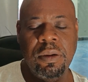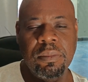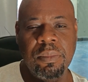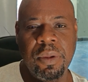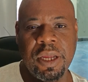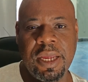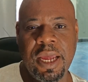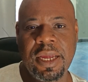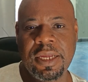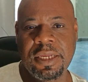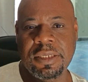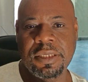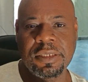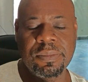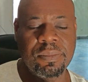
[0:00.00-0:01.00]

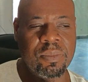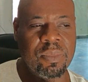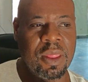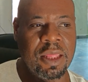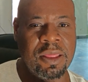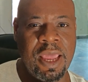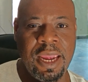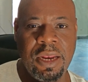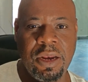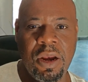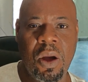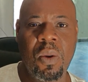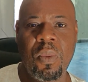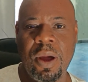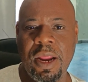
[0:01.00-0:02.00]
because they
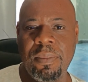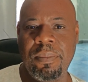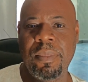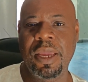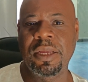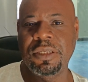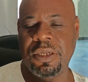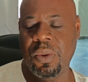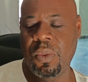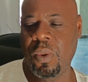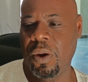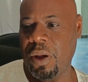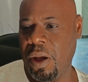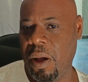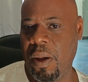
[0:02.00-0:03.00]
know what it means to
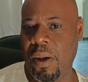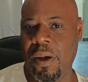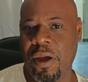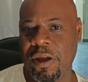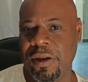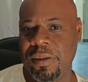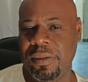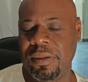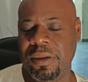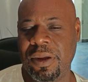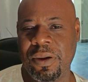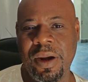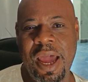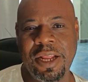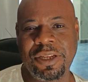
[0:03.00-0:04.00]
work hard,
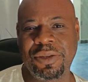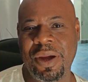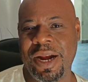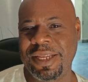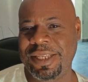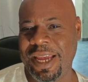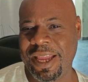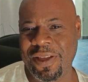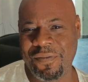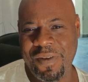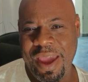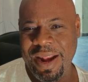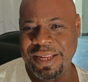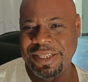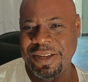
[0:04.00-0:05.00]
they're not trying to take
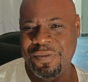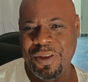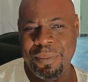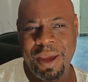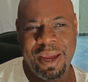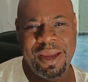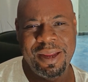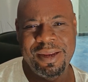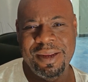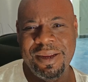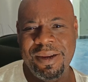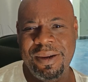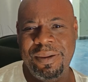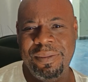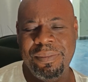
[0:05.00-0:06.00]
advantage of you, man.
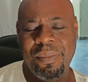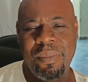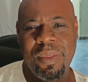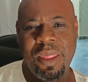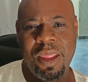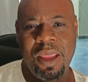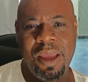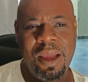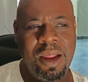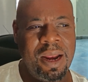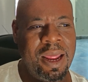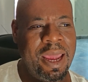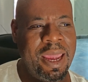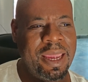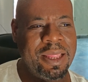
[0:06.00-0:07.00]

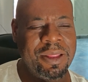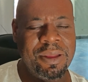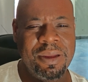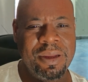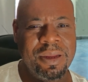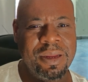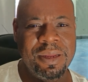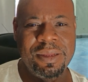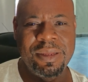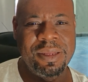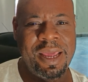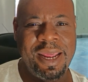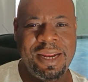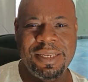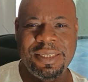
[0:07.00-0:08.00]
Like,
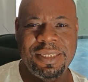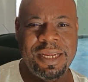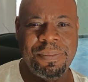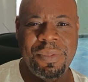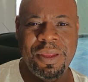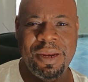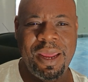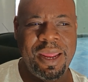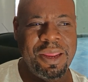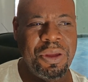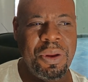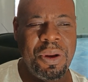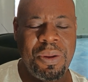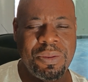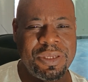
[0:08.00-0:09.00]
that is something that
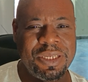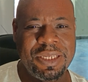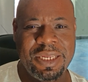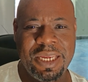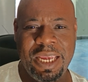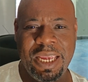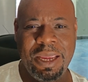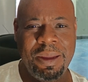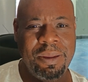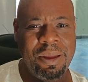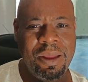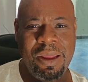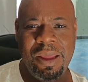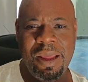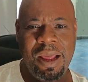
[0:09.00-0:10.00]
you don't see
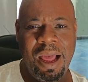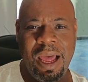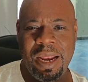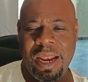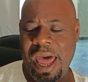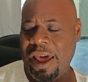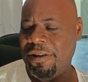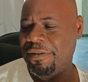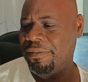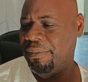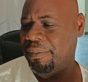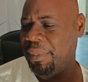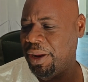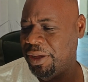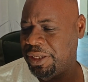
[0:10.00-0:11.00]
a lot
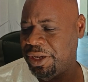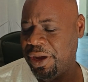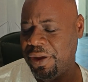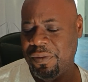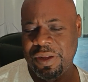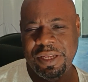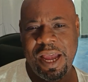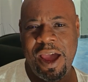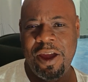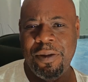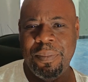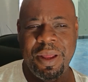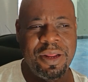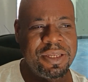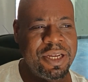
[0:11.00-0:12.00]
of
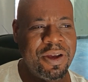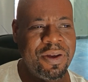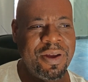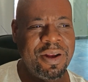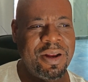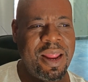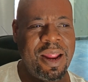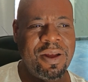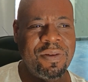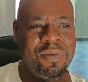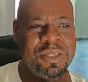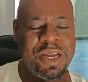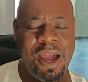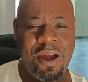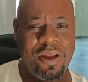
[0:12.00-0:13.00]
retired military and a lot of
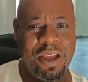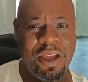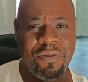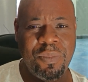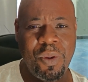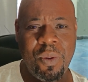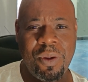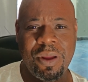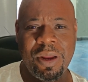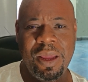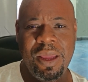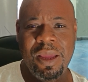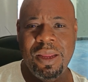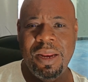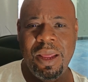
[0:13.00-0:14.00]
retired government work.
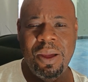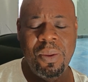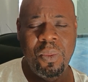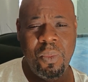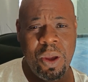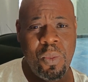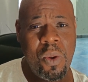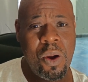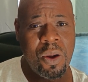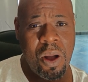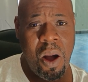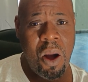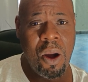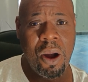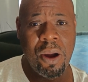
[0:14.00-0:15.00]
We work
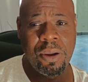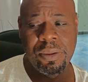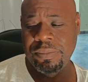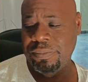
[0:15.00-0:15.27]
hard.